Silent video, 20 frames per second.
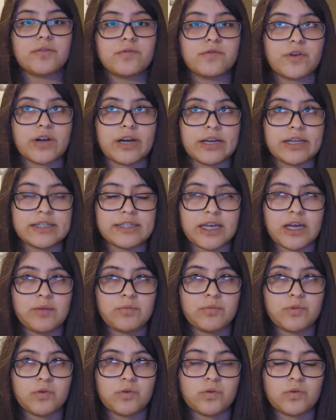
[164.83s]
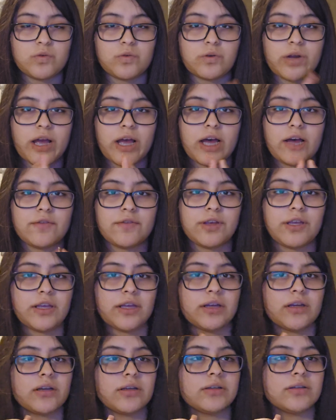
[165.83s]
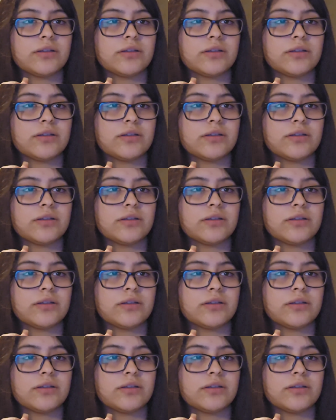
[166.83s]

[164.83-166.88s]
For example, having